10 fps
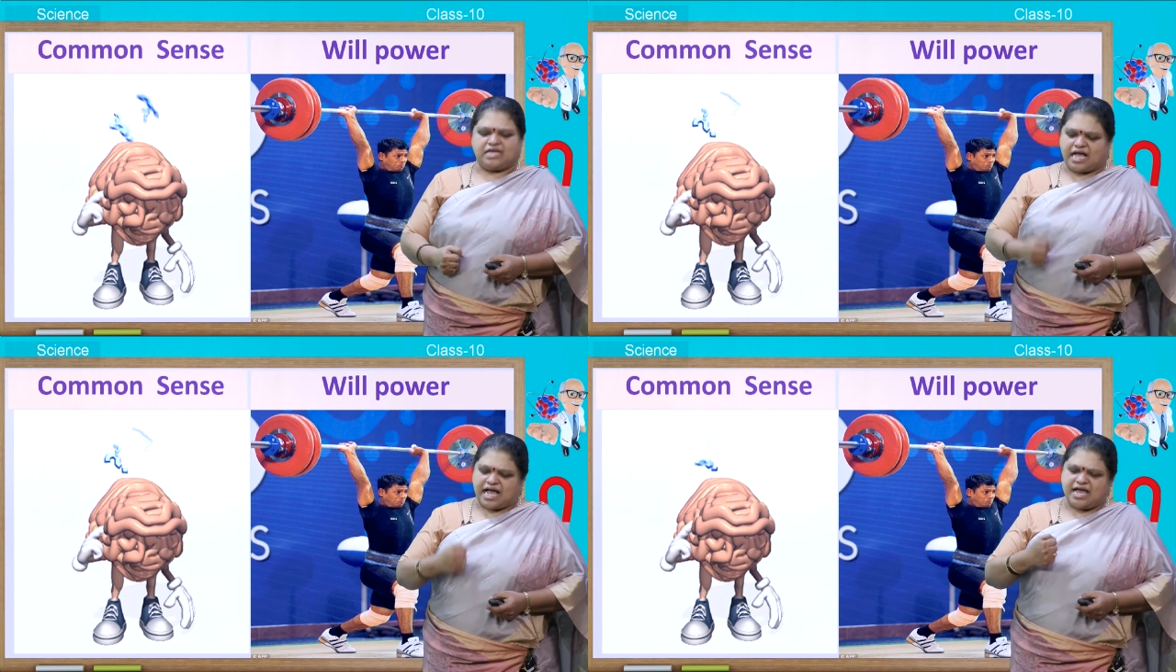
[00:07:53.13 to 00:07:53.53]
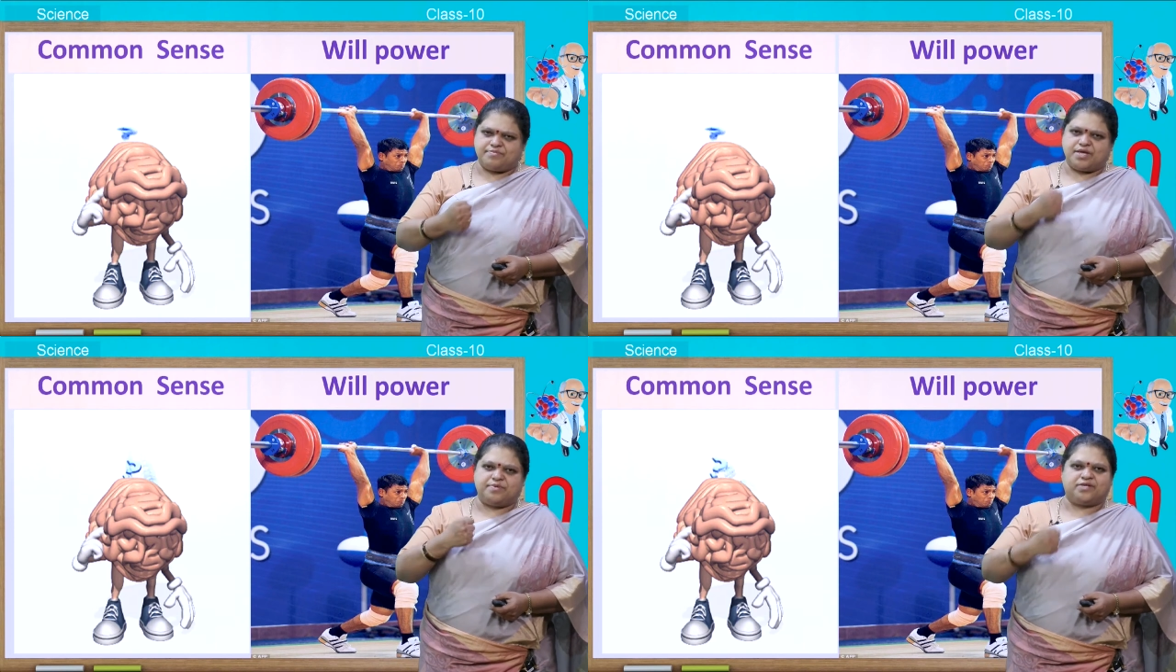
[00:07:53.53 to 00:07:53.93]
I am
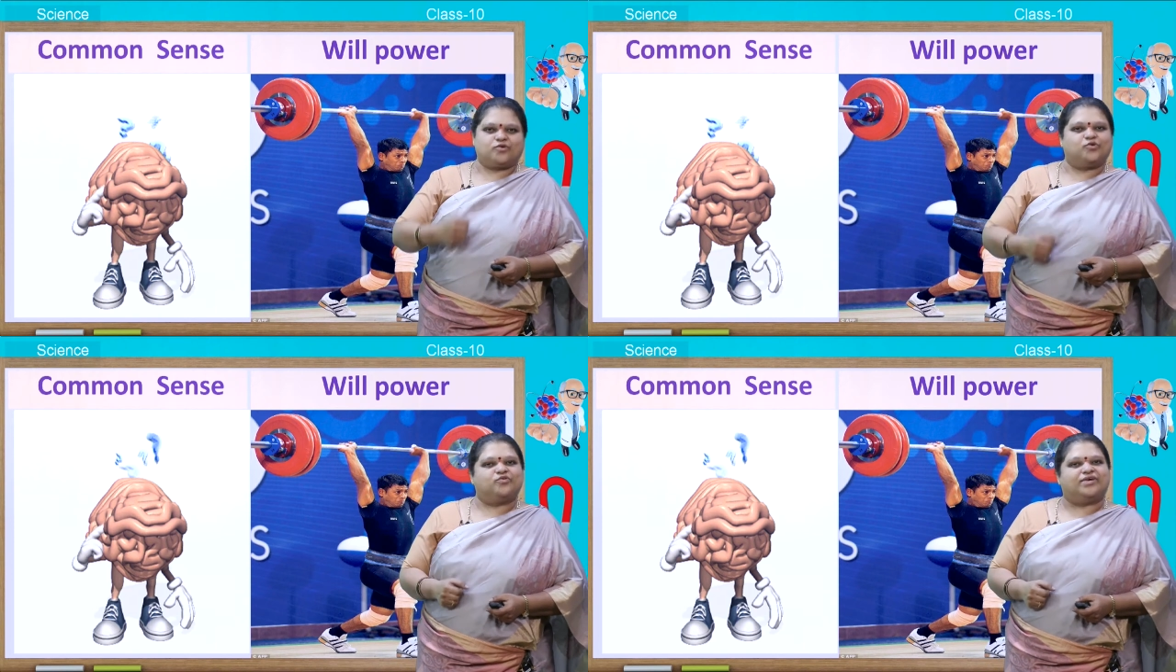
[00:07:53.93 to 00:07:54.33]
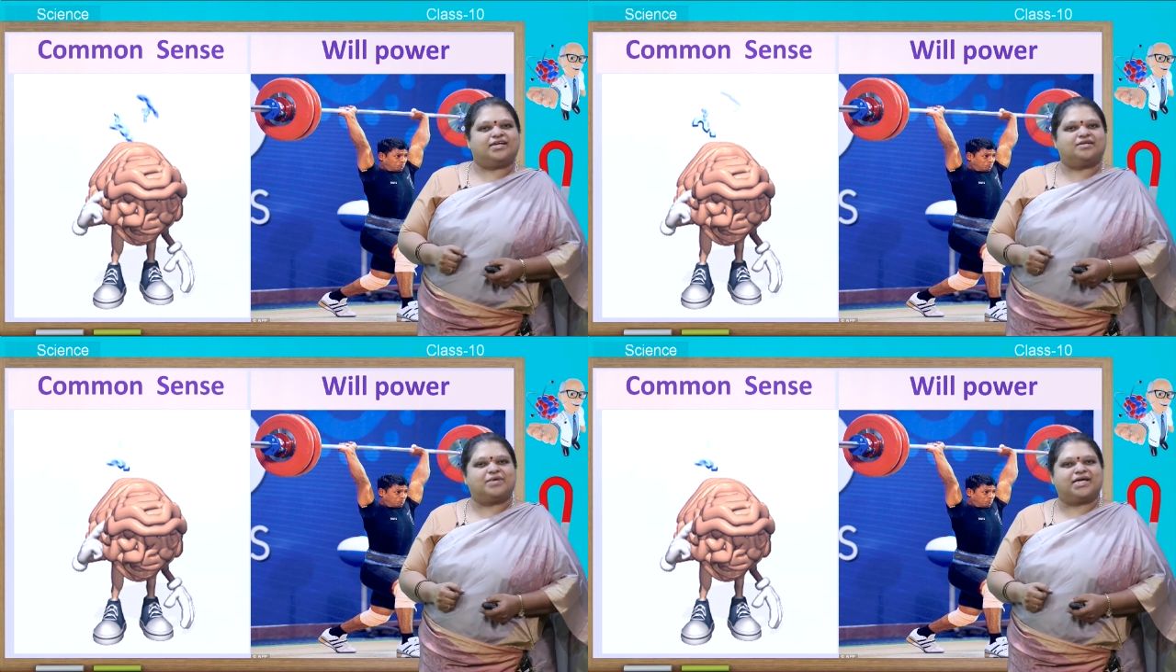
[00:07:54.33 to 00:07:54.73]
able to do well
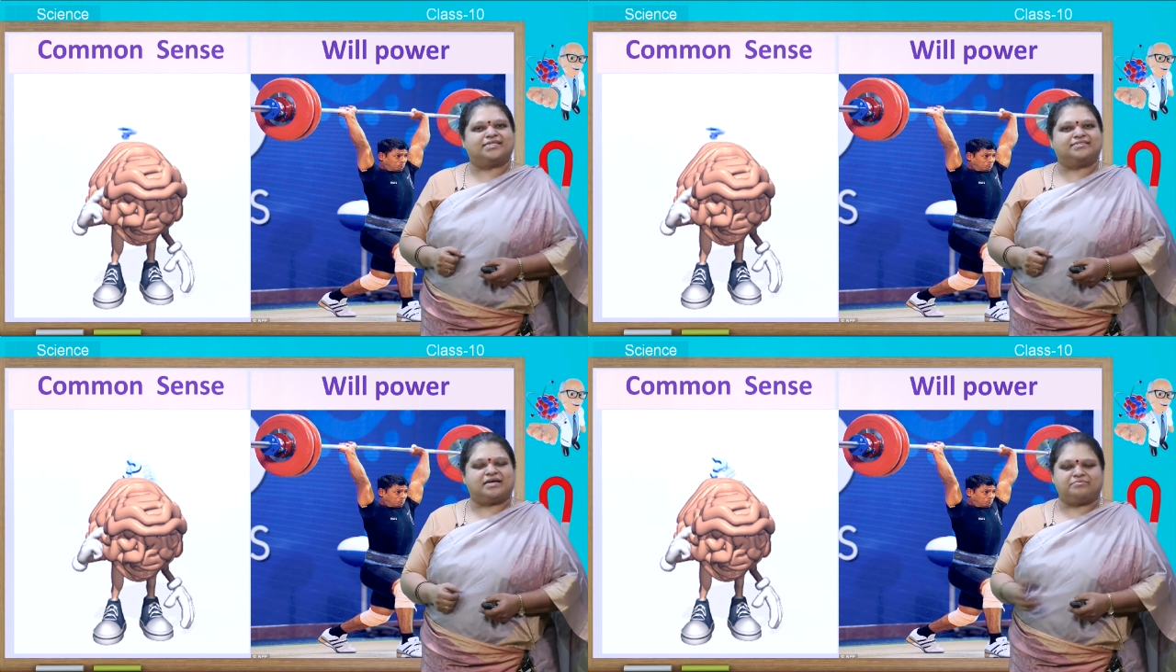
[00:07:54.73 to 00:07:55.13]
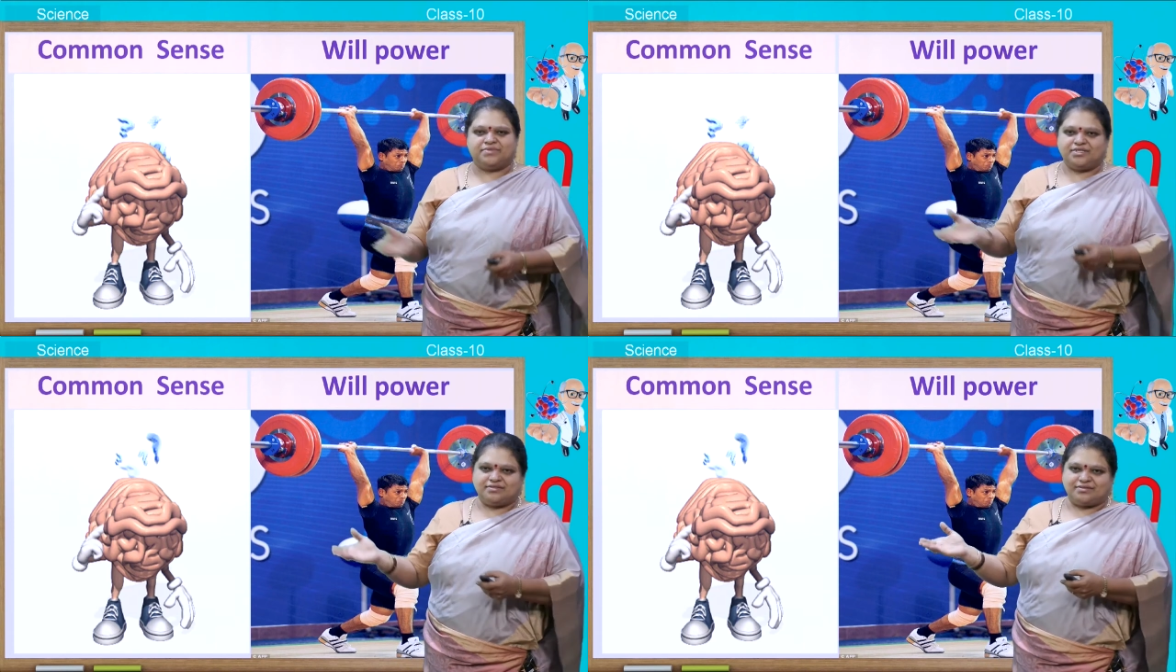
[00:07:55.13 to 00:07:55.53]
in my exam,
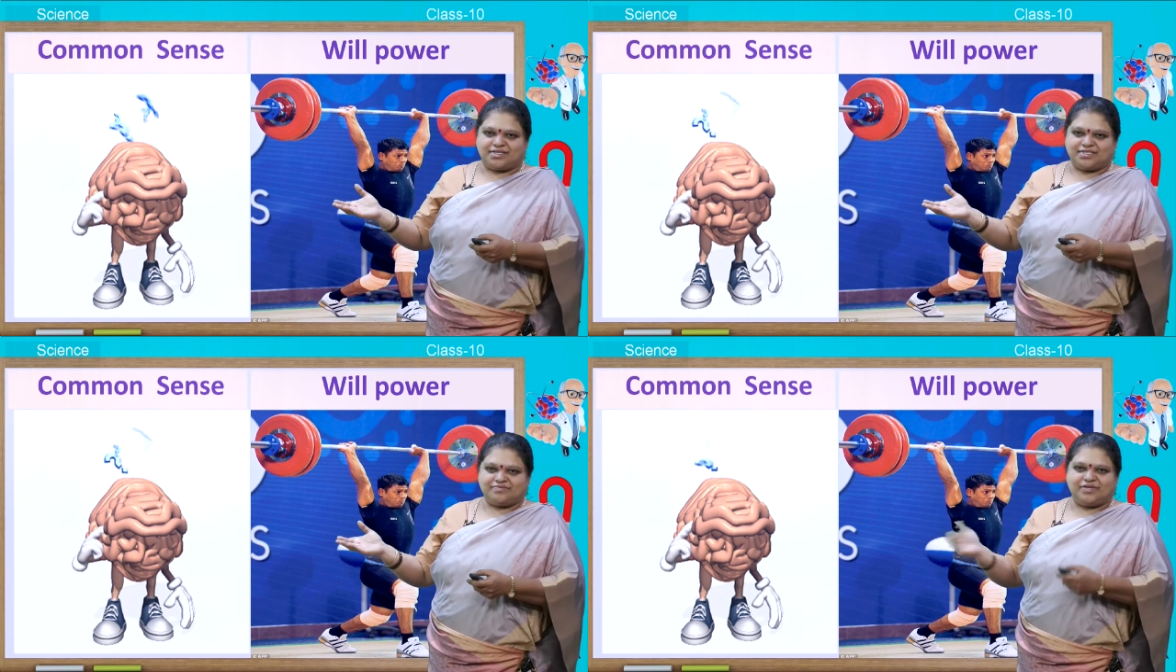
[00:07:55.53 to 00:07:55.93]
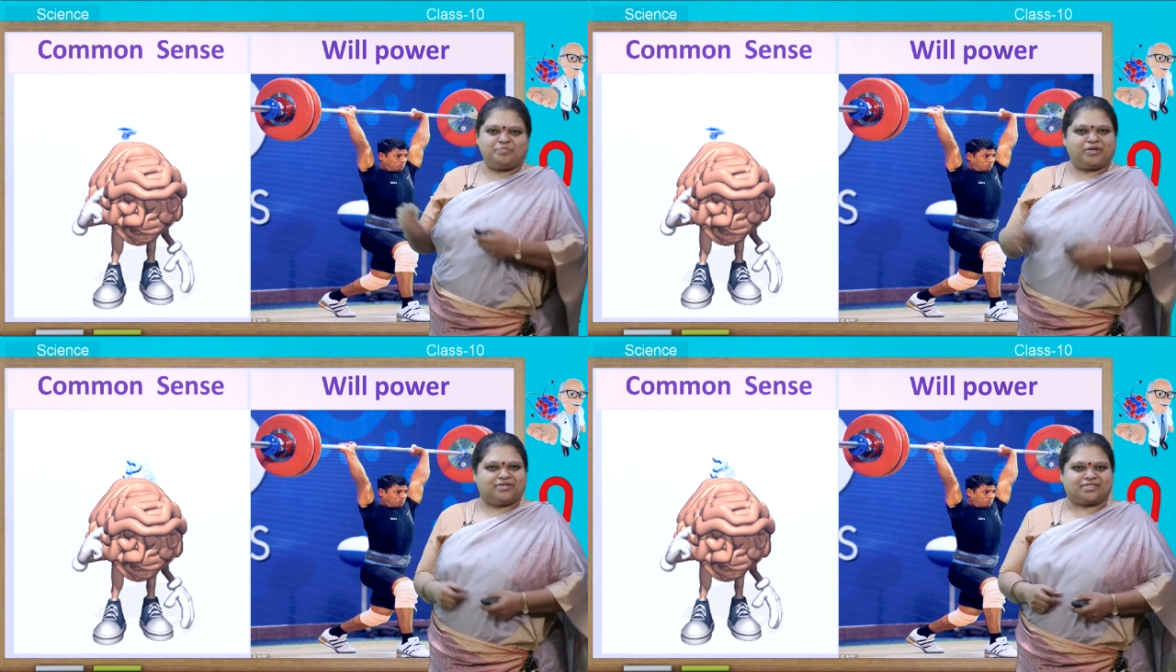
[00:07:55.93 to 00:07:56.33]
that is
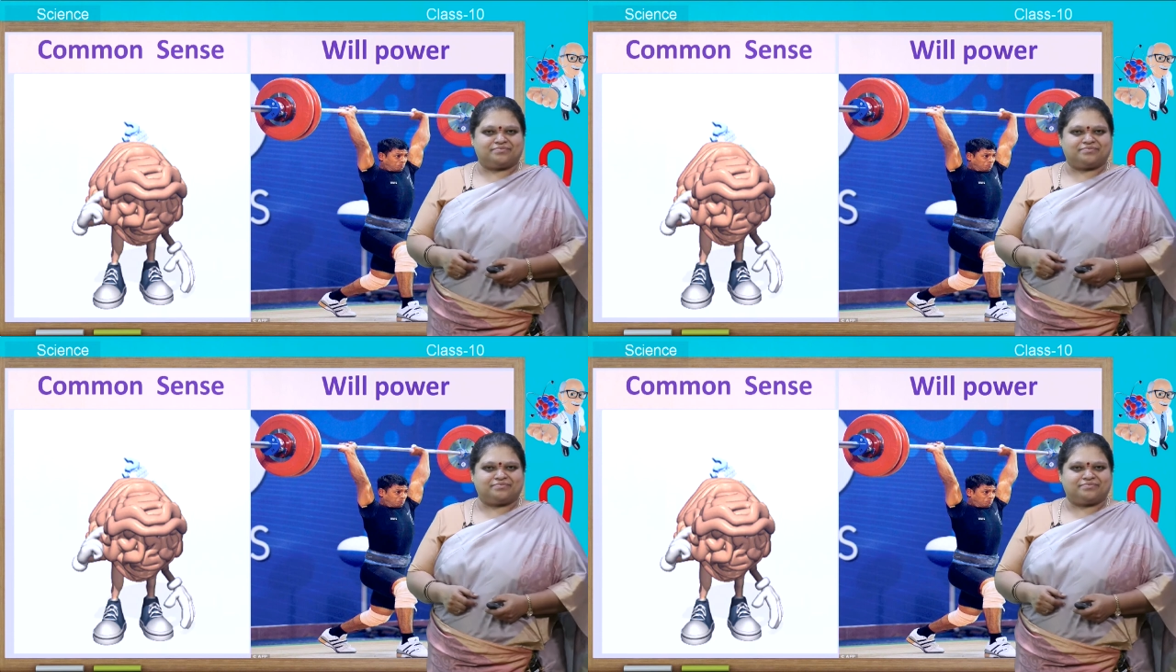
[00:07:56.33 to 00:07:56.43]
willpower.